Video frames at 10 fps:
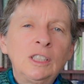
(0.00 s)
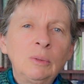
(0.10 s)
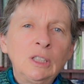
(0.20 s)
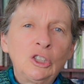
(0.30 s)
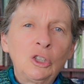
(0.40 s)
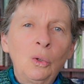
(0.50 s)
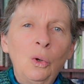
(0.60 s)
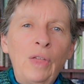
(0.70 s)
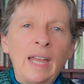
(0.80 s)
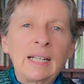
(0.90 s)
to
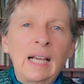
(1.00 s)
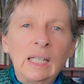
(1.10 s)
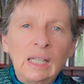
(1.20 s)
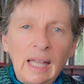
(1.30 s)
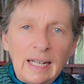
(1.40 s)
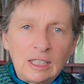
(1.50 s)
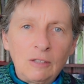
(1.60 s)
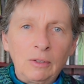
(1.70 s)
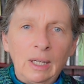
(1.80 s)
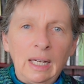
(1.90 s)
ensure that
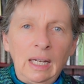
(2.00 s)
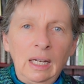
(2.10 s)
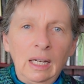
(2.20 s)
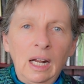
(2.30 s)
collectively